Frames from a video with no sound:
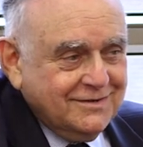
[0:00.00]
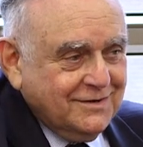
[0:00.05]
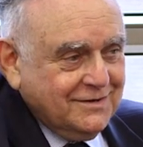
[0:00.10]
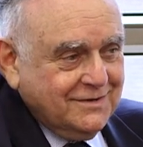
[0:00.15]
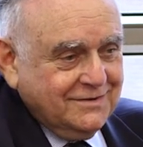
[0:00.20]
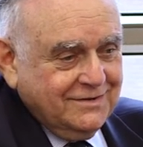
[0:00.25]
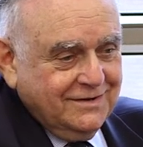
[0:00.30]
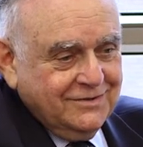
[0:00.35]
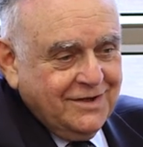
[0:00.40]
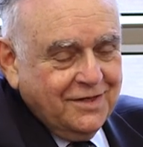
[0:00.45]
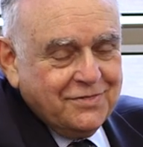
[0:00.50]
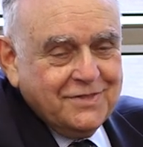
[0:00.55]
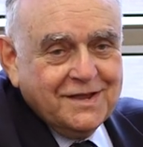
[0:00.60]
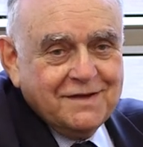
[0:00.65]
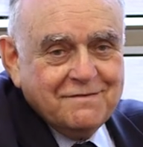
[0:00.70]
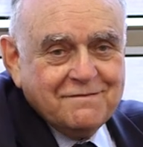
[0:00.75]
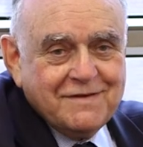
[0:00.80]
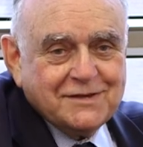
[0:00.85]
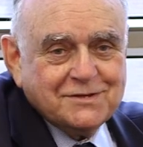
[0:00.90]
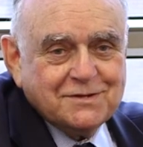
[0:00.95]
took a nothing
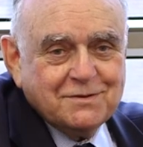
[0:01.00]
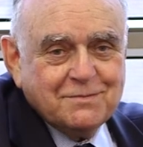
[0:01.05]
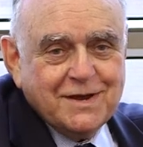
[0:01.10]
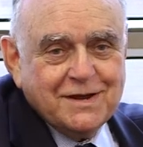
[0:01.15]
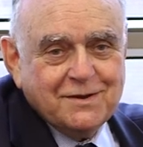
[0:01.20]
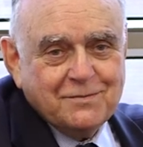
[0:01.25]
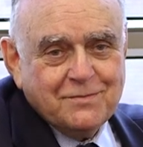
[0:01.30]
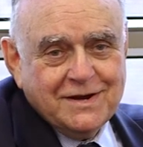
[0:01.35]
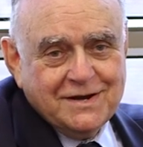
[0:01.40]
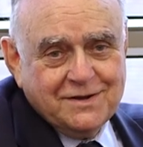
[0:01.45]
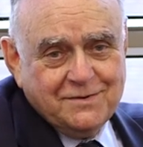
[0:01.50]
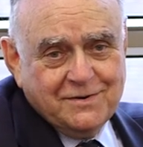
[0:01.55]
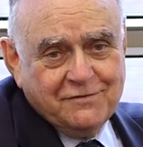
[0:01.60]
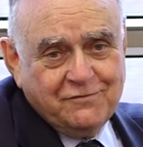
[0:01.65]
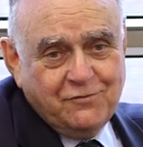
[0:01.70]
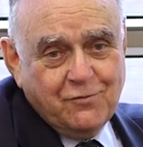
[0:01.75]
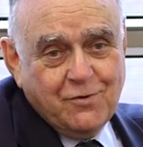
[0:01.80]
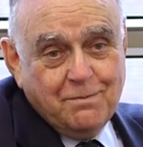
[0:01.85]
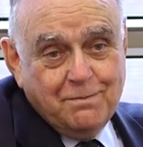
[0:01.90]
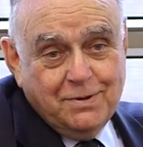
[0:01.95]
investment, made very
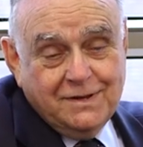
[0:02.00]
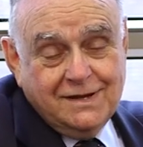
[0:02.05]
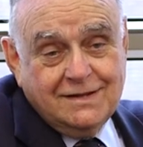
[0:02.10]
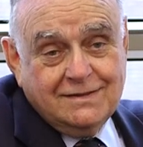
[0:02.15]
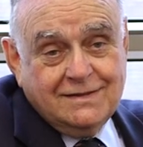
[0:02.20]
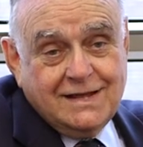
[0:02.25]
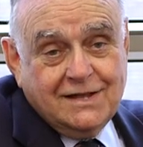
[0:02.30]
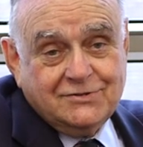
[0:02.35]
worth four billion.